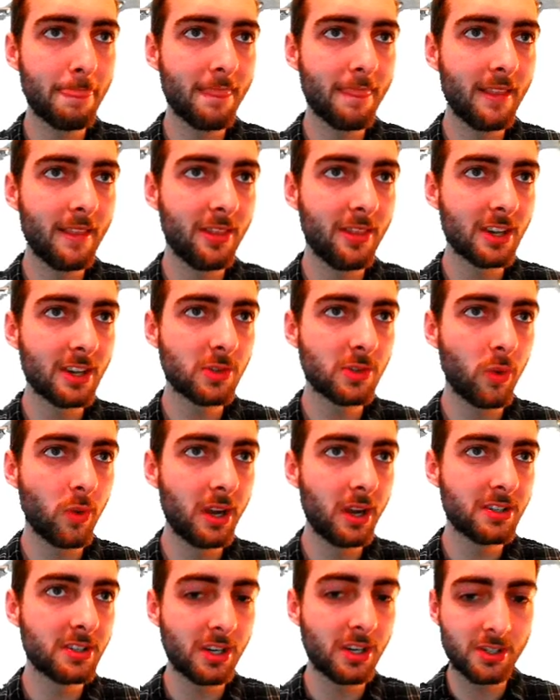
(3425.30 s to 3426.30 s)
This one
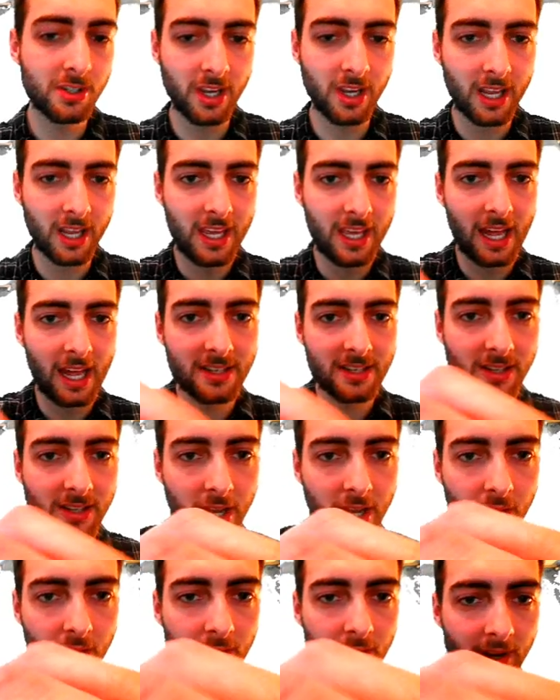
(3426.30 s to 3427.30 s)
is just going to cancel
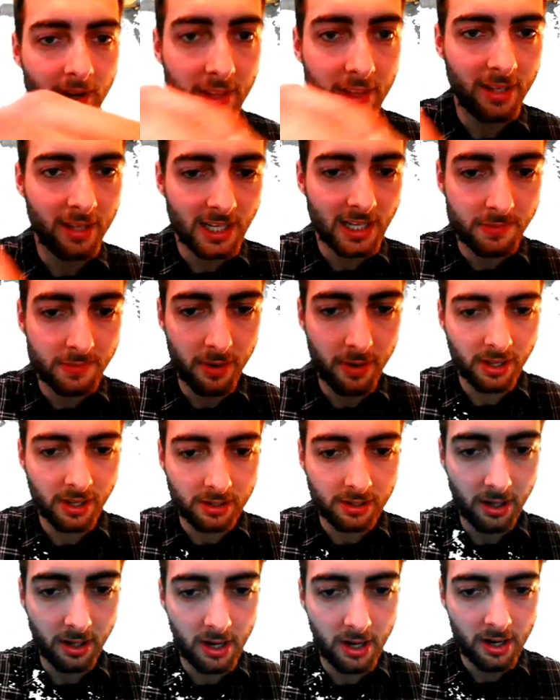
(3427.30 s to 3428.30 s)
out. I think that's pretty
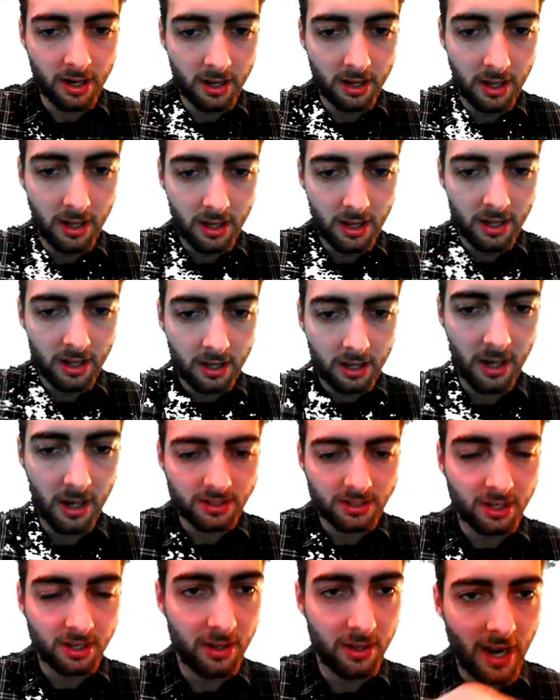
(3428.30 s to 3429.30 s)
clear
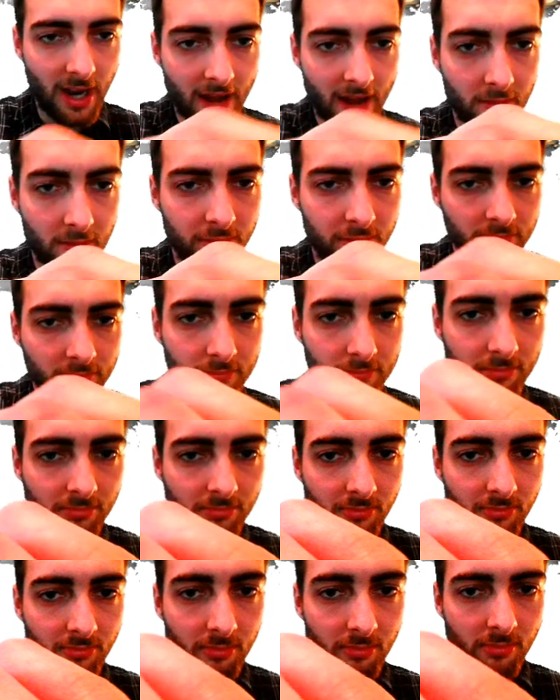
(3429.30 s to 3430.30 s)
because you'd have
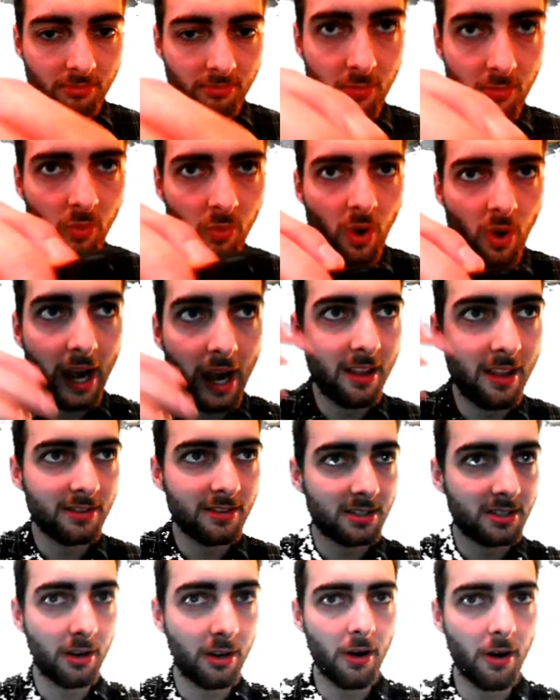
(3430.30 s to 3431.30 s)
y to the
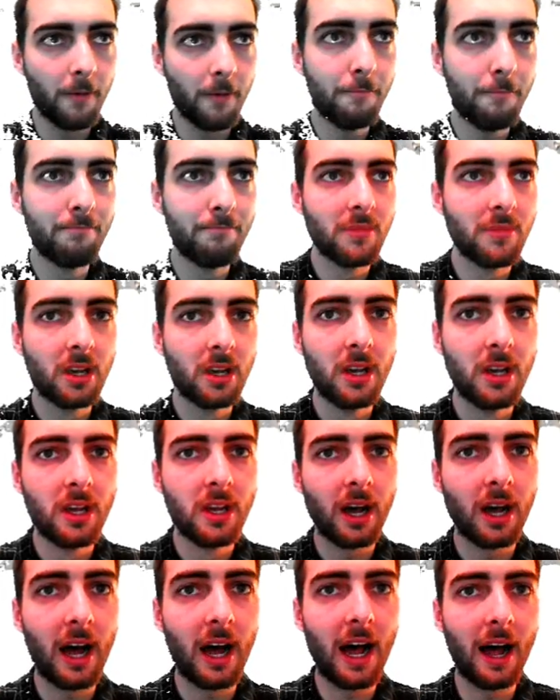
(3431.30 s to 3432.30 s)
0
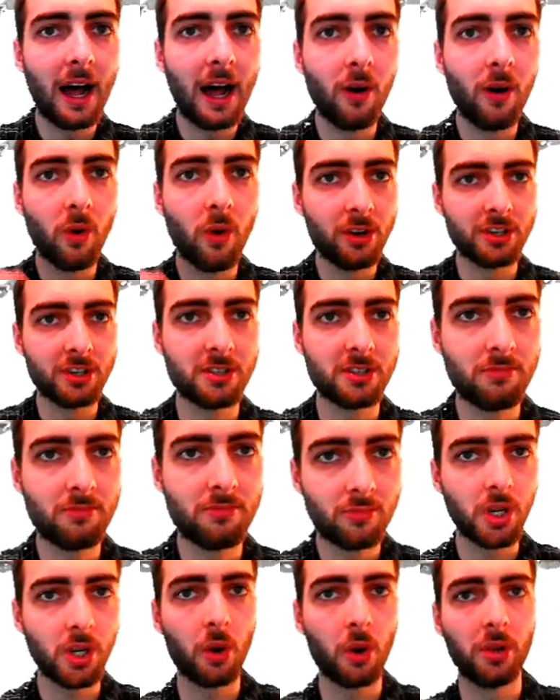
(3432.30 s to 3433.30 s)
or just
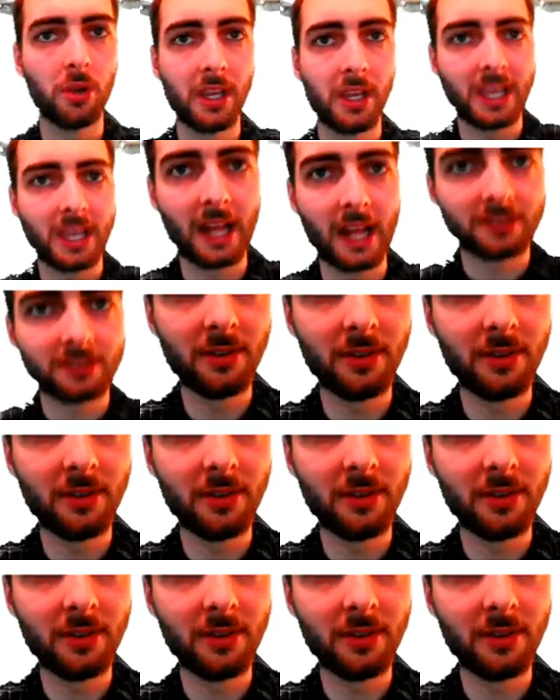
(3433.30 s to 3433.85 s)
totally canceled.